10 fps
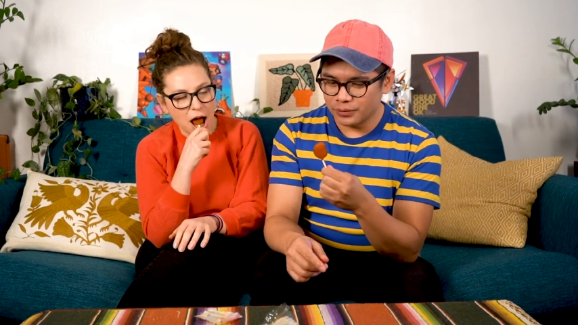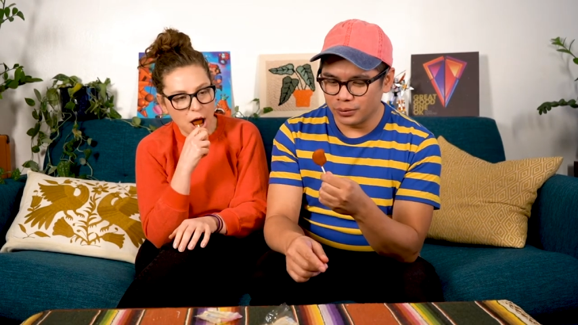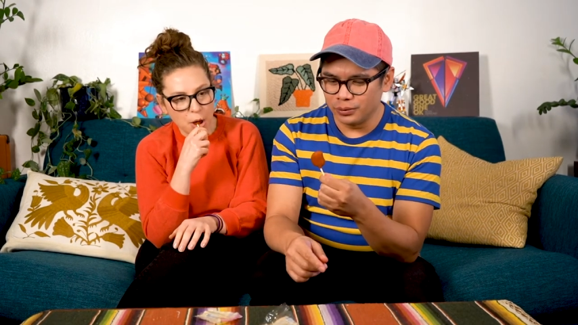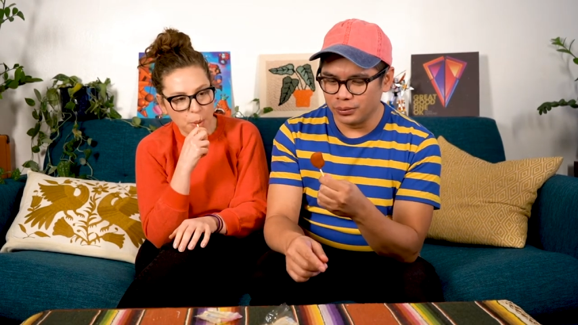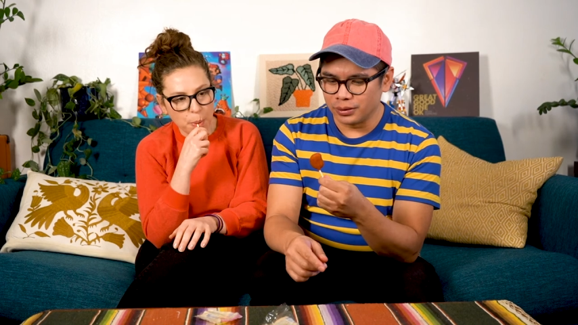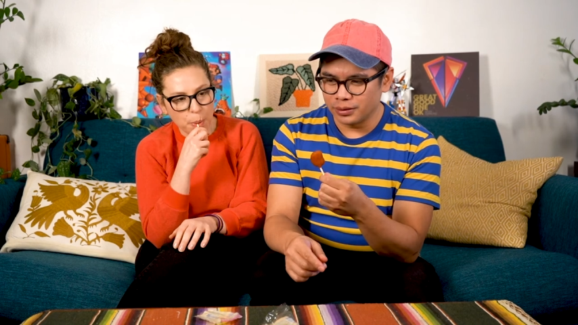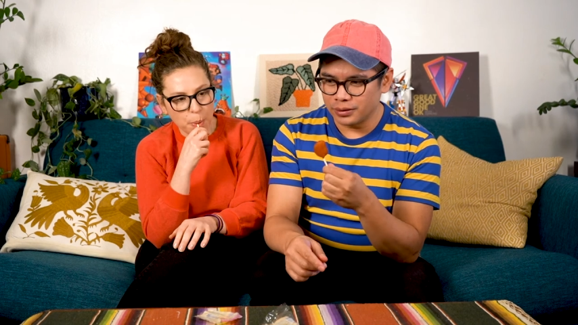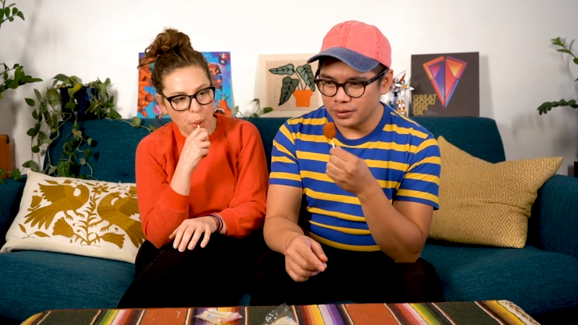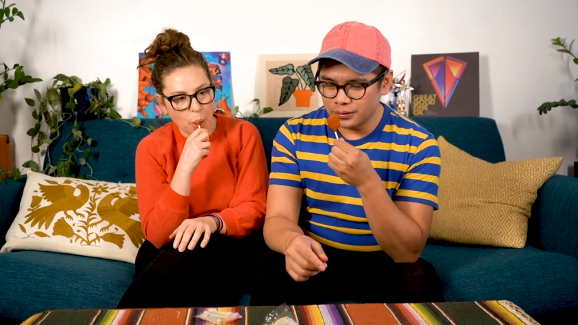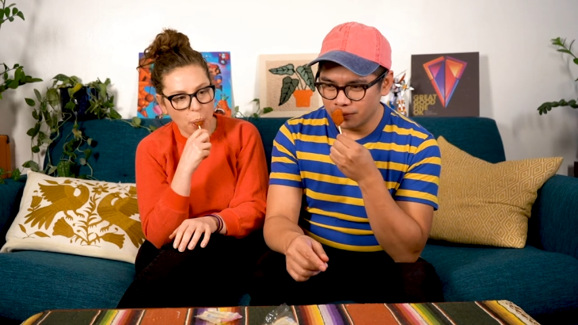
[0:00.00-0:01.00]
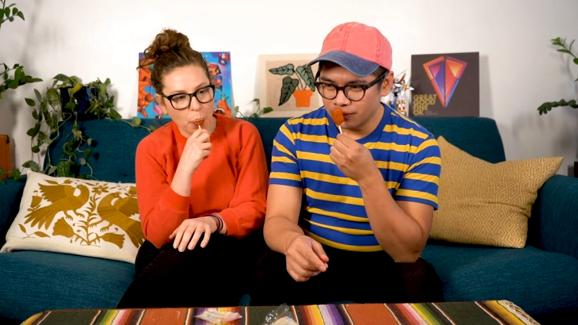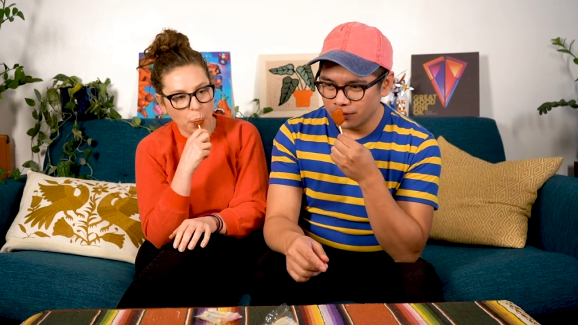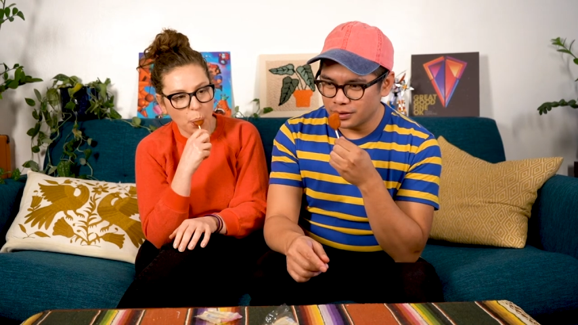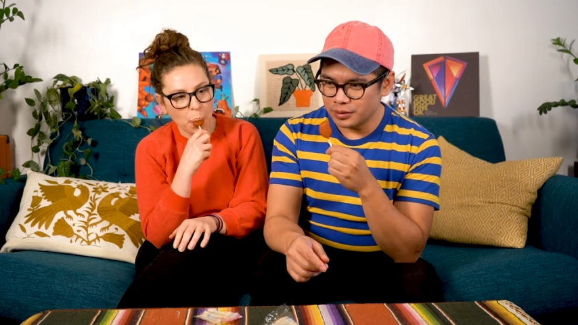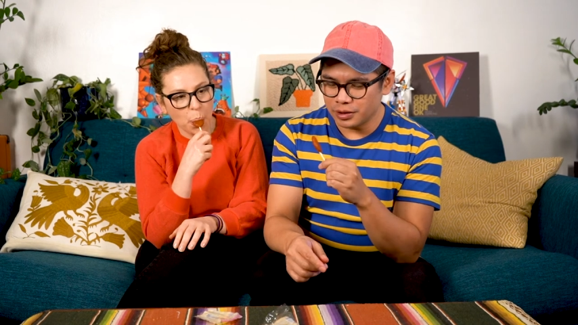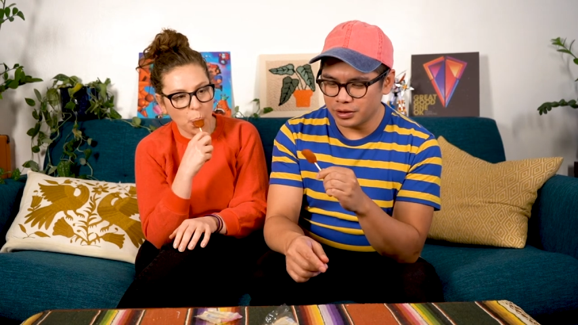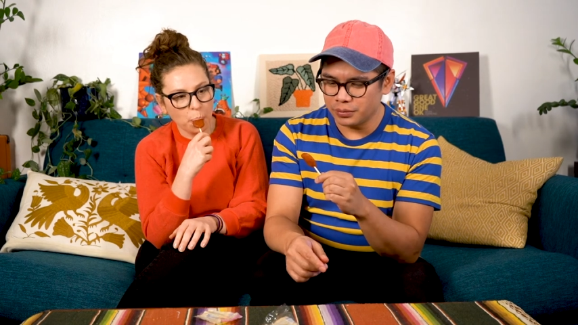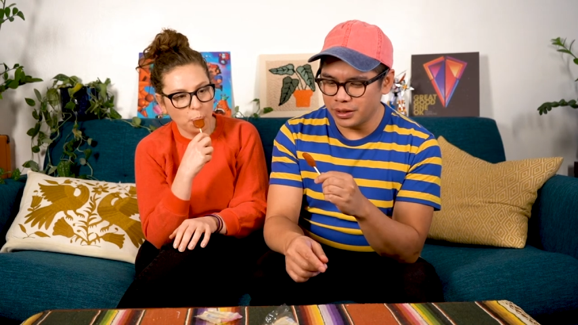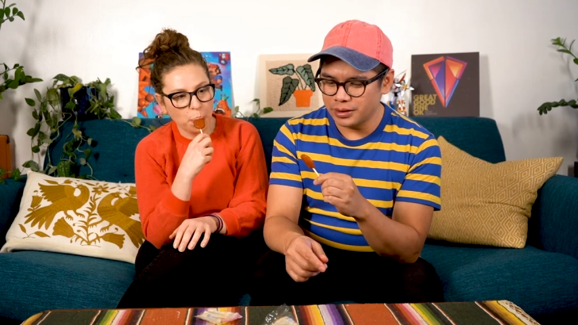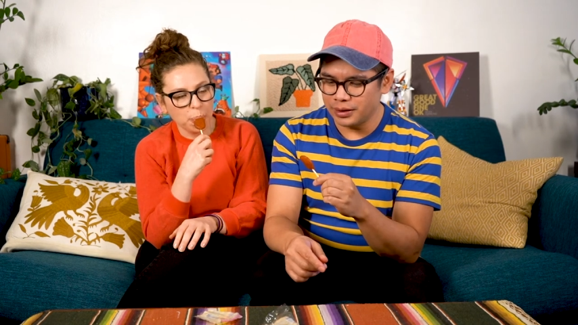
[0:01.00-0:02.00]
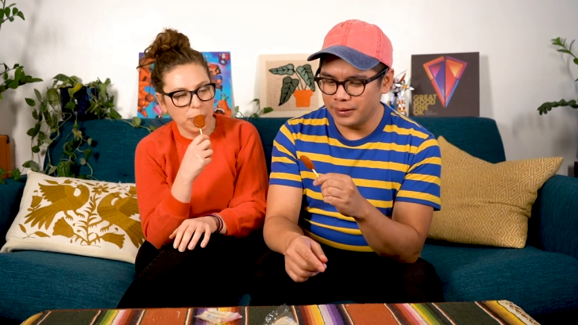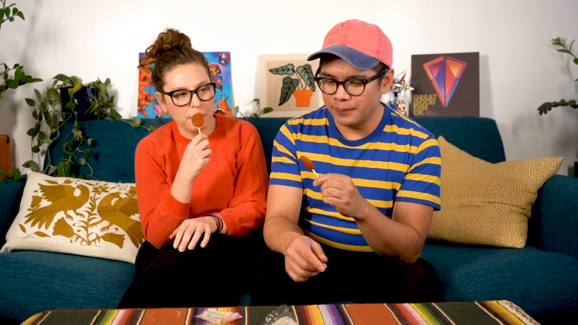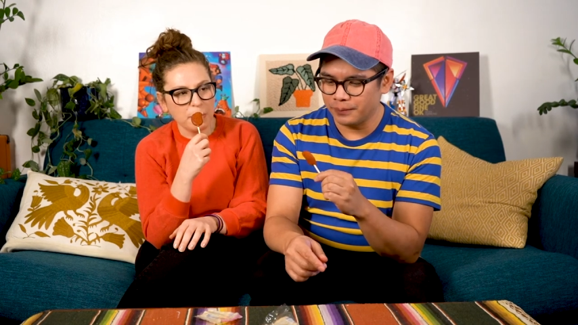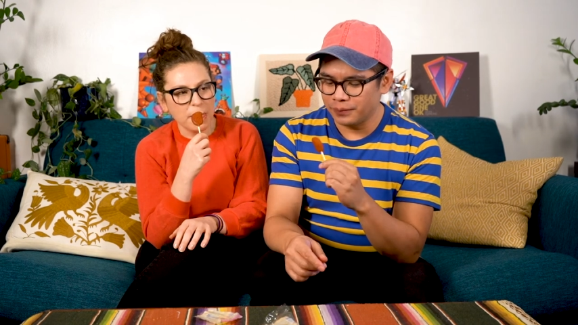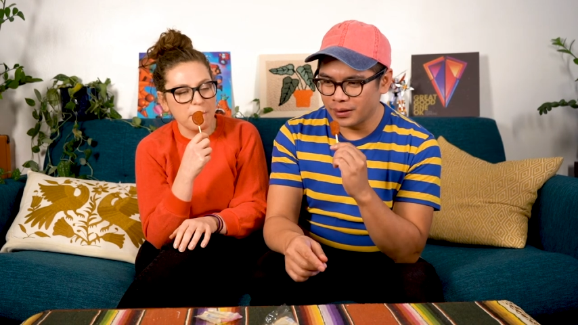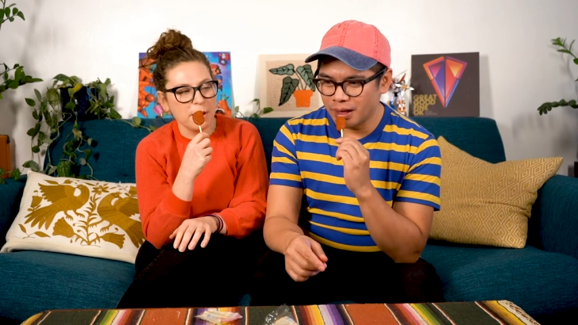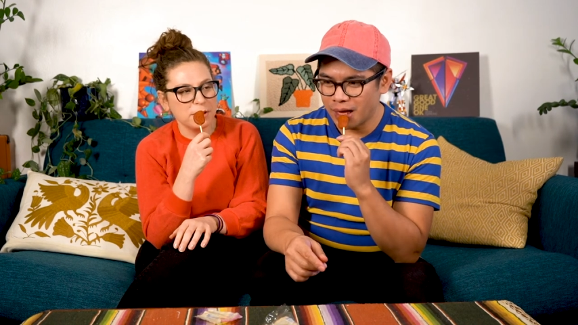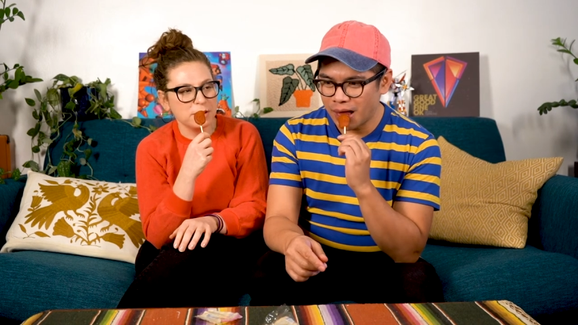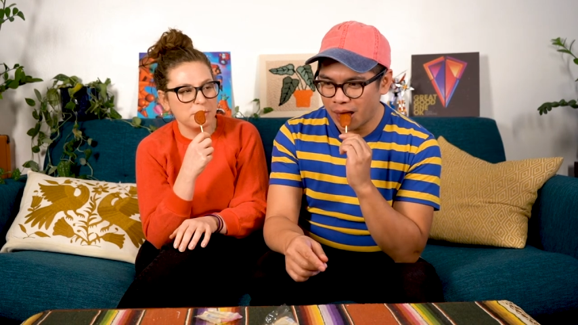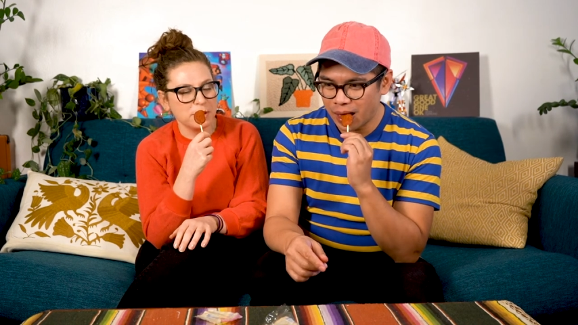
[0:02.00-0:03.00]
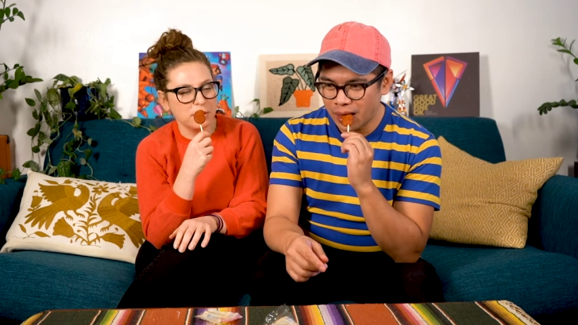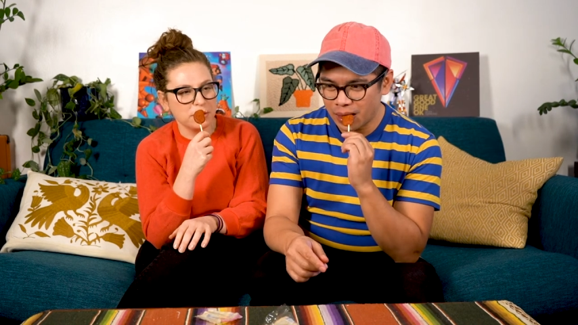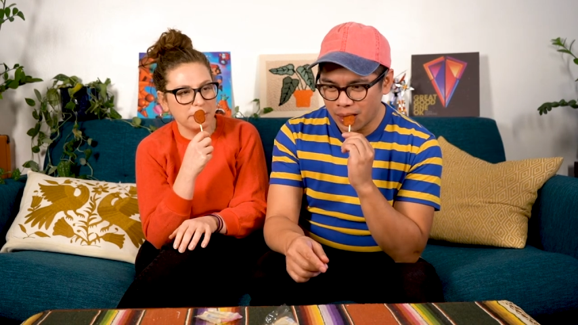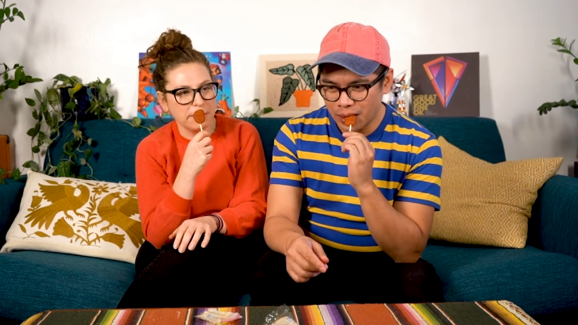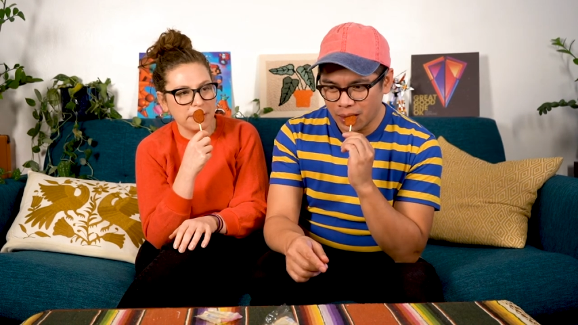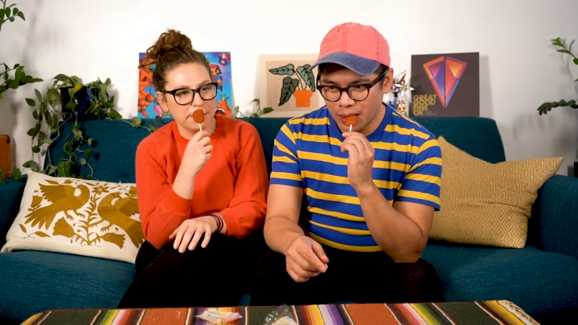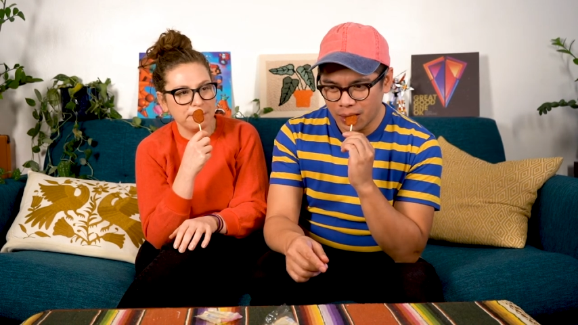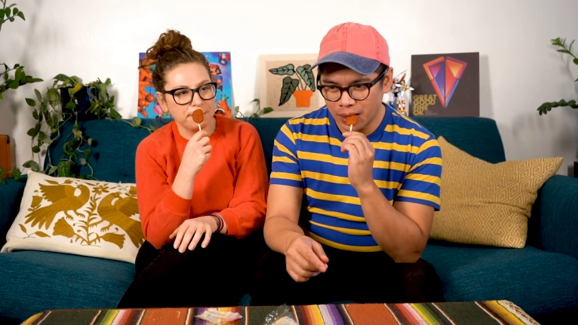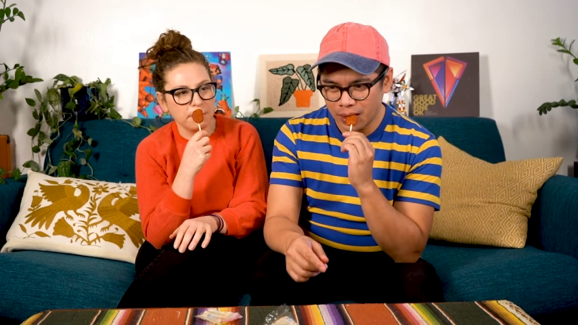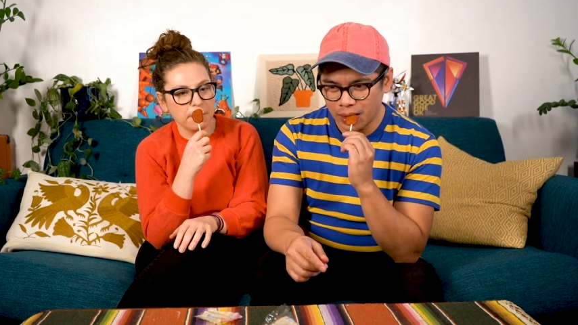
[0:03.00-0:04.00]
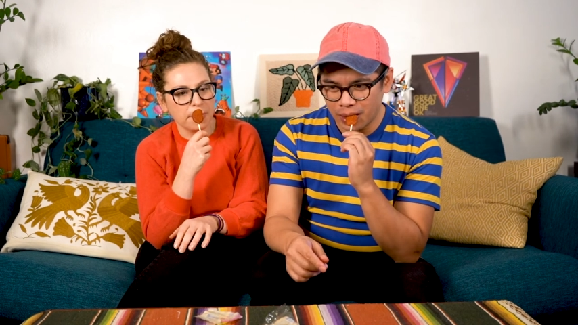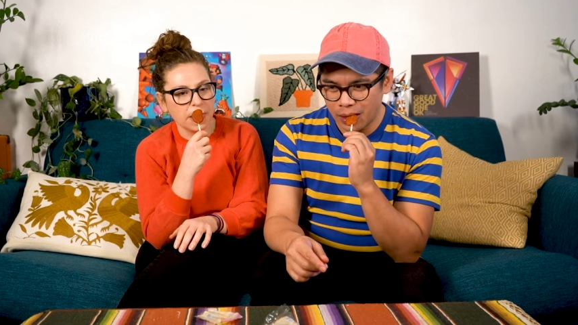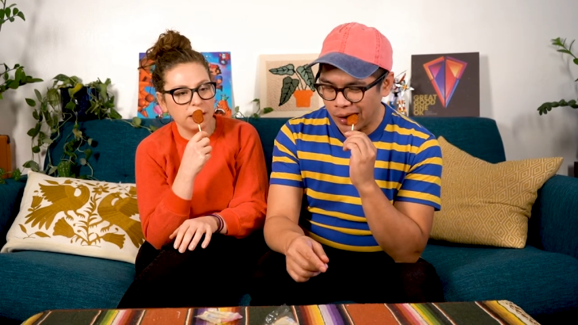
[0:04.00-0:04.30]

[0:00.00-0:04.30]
Speaker 1: Ooh, it smells spicy.
Speaker 2: I probably should have put the whole thing in my mouth.
Speaker 1: All right.